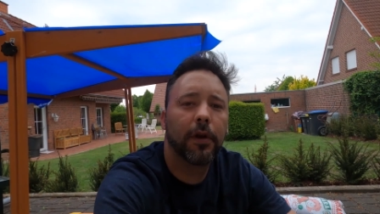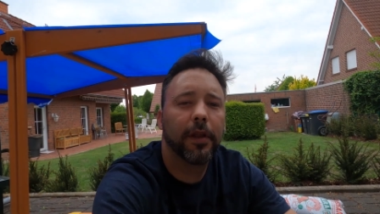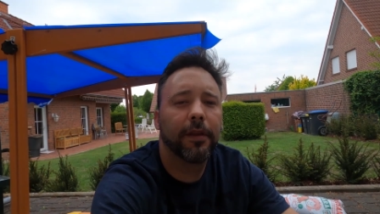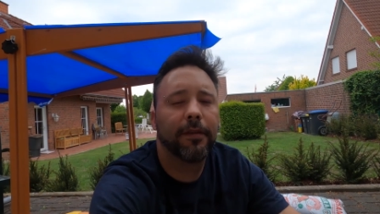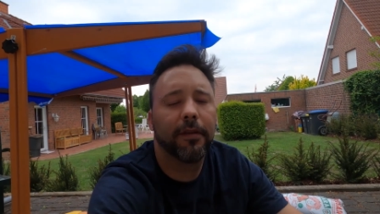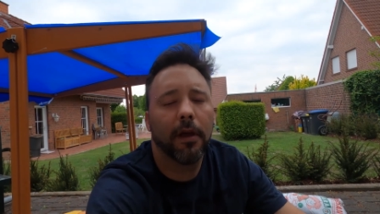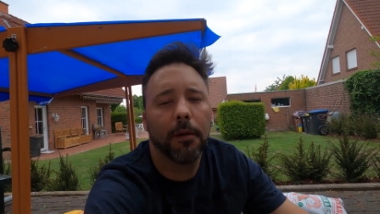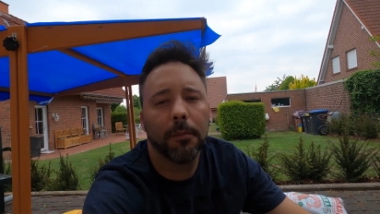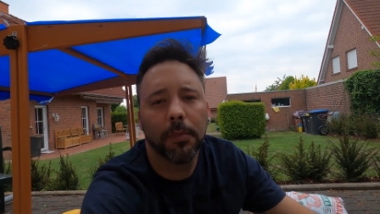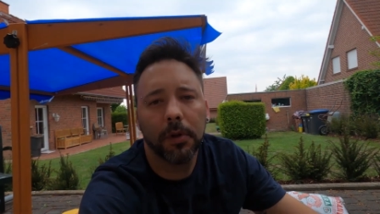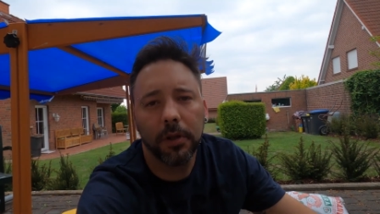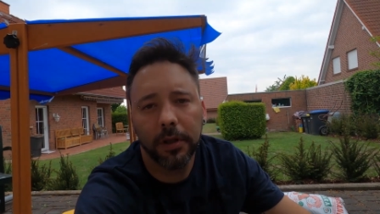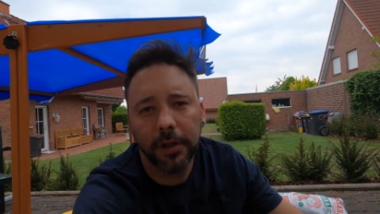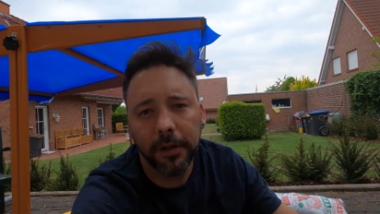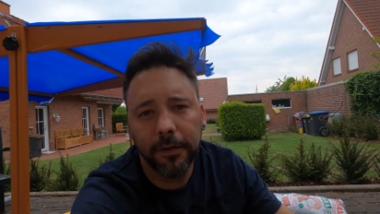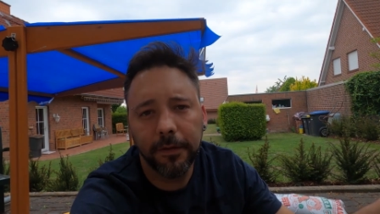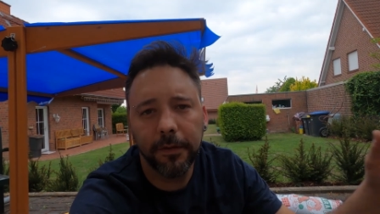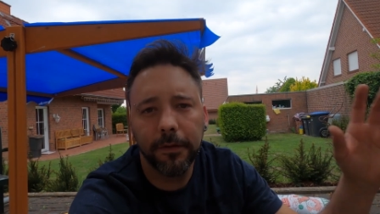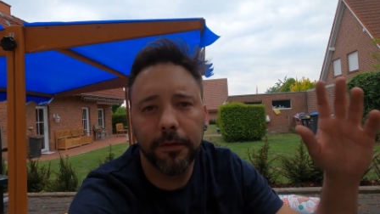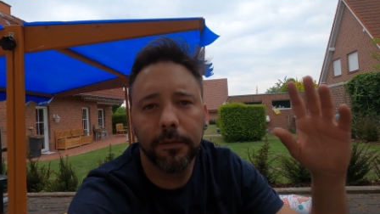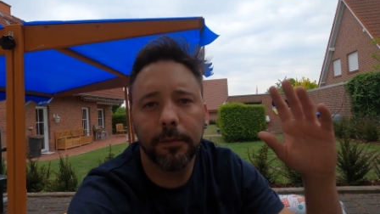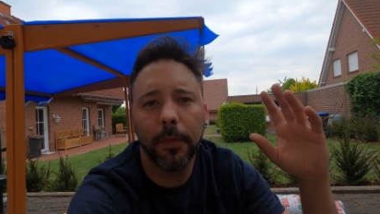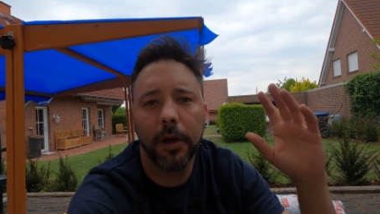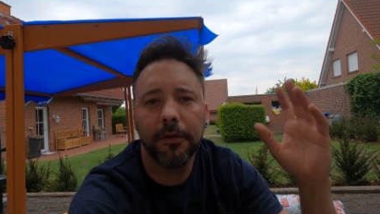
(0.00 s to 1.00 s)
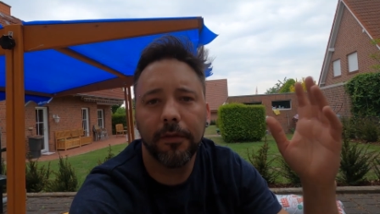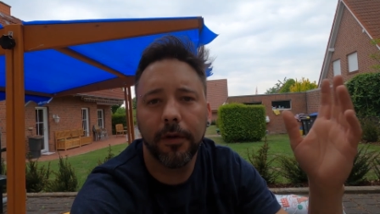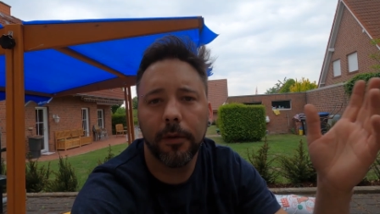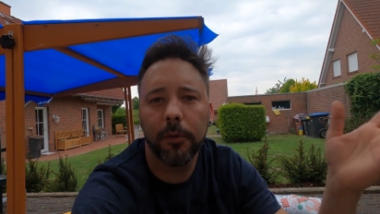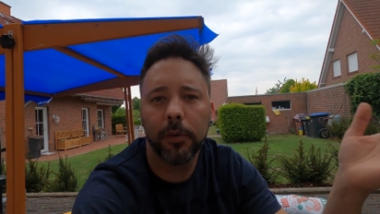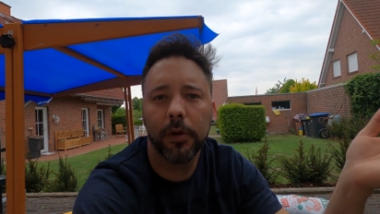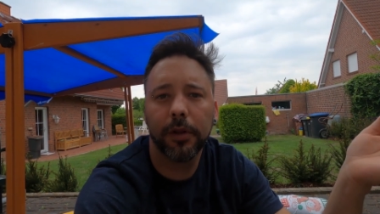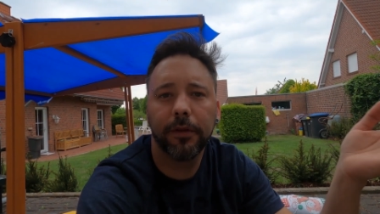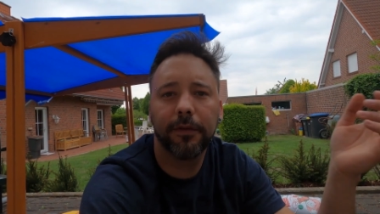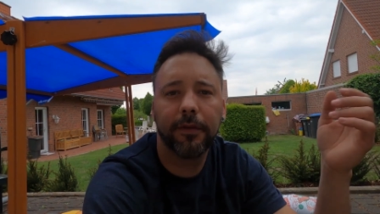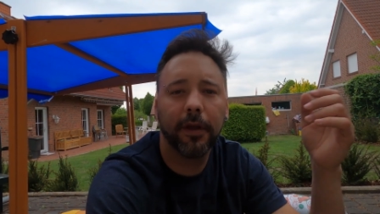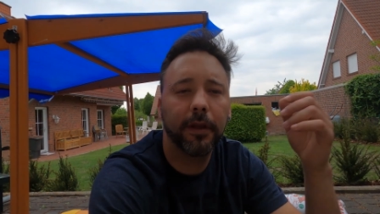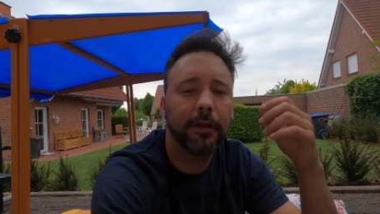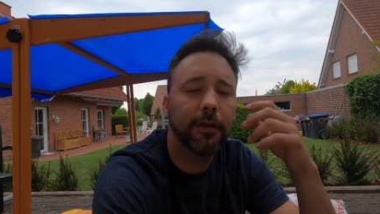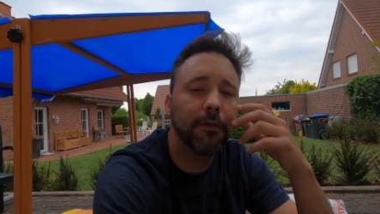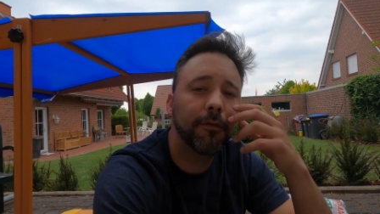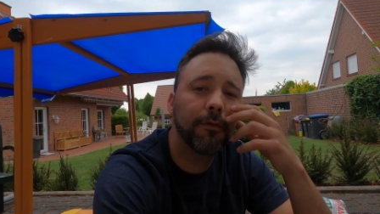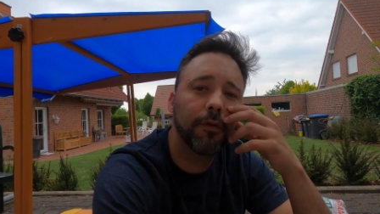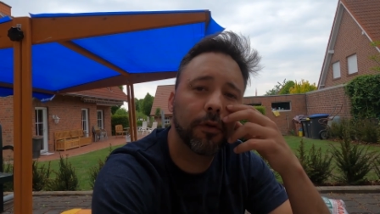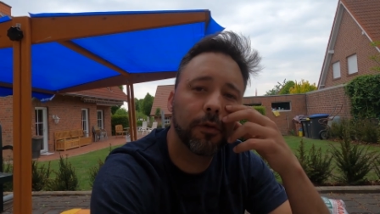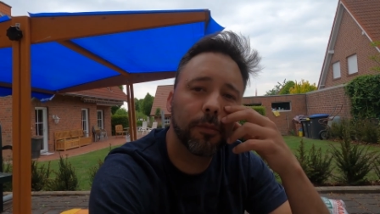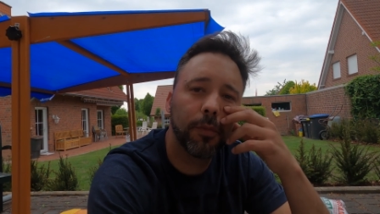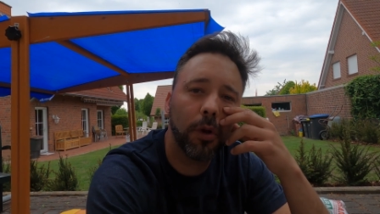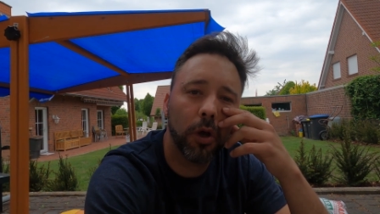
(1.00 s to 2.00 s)
Europe, you know this already, I have
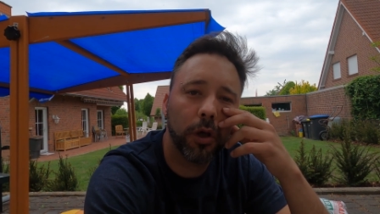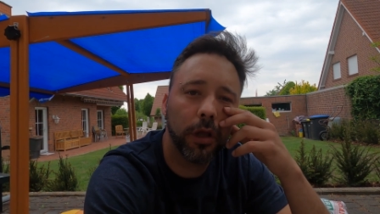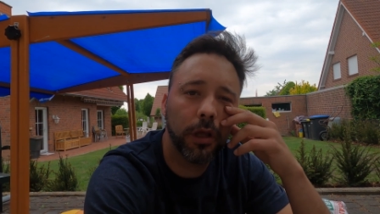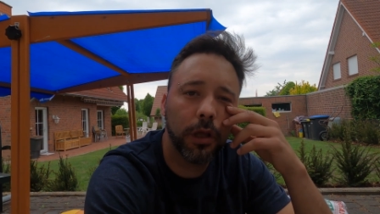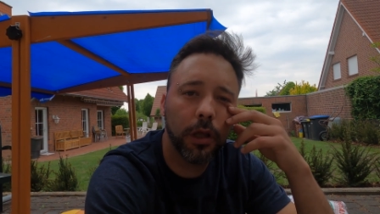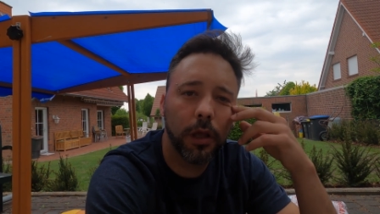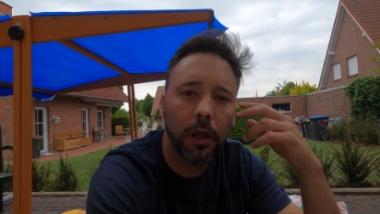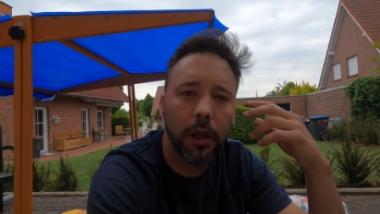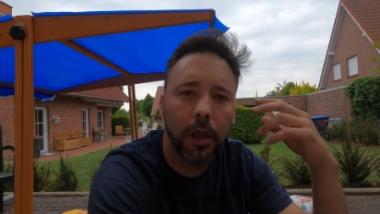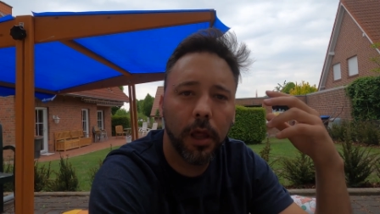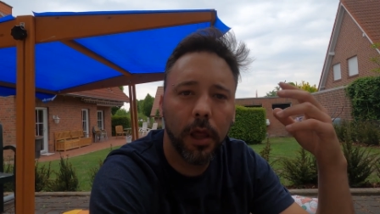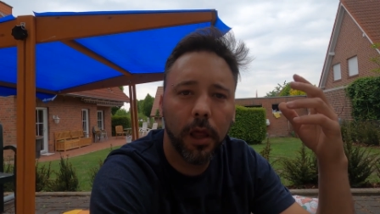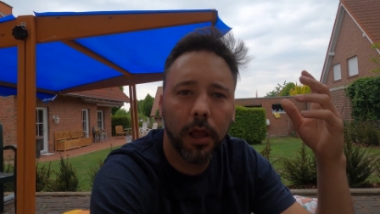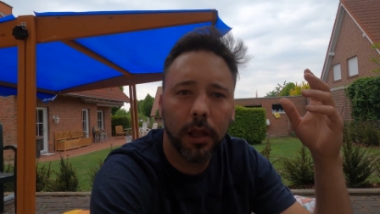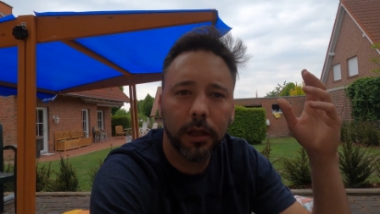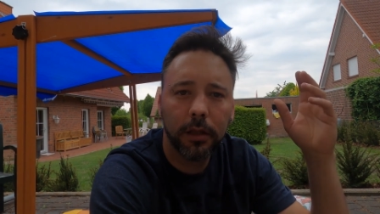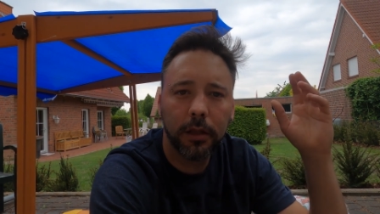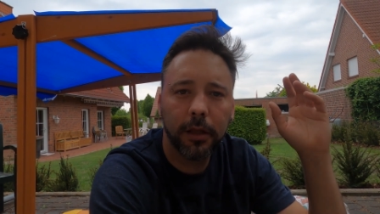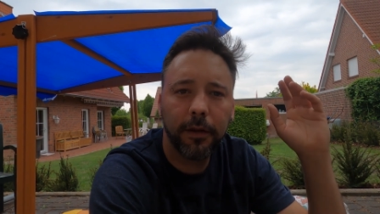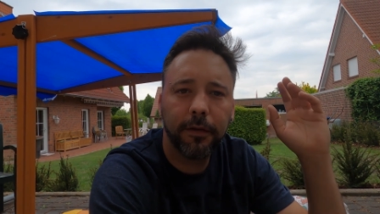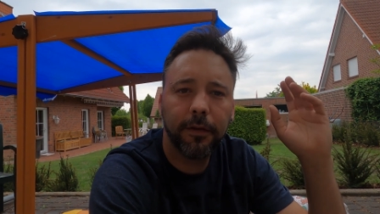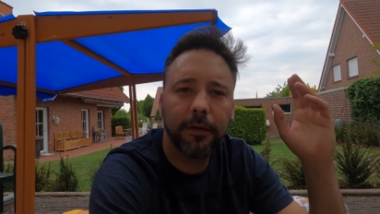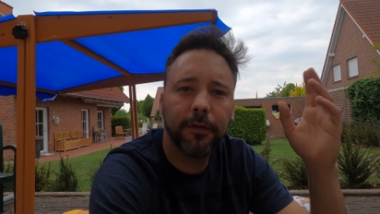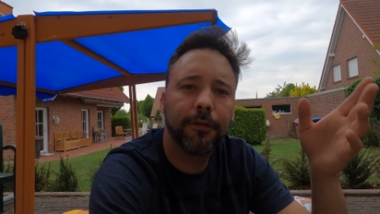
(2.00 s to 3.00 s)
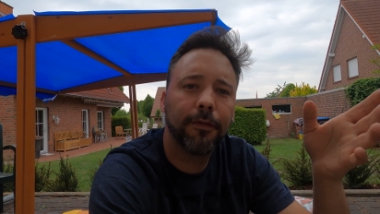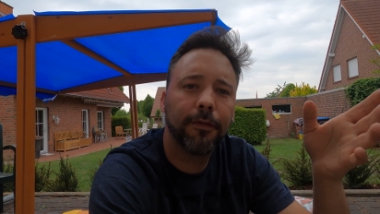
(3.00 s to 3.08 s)
told it already 20 times.